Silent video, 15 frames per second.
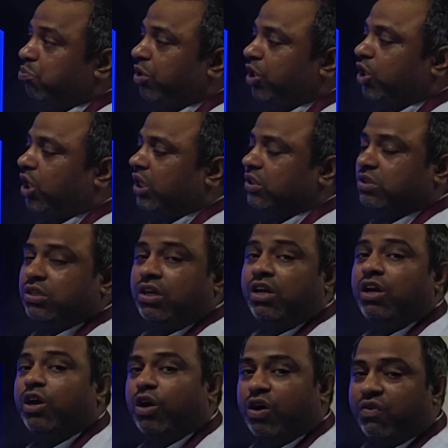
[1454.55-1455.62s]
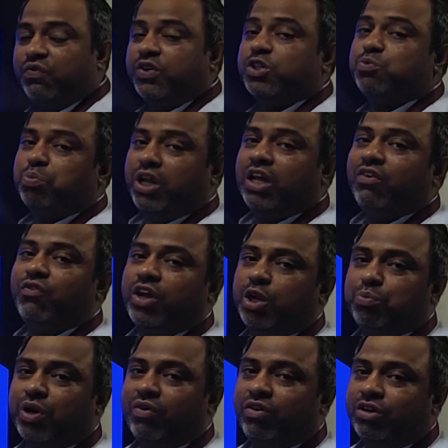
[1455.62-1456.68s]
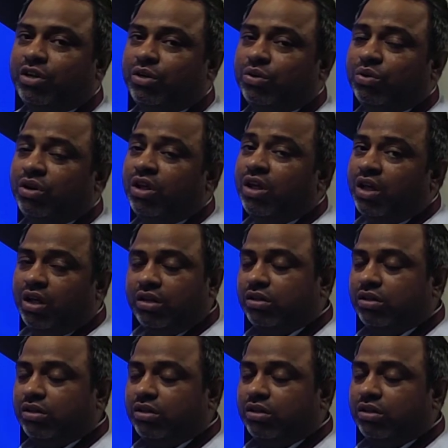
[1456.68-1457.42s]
because office play a very pivotal role.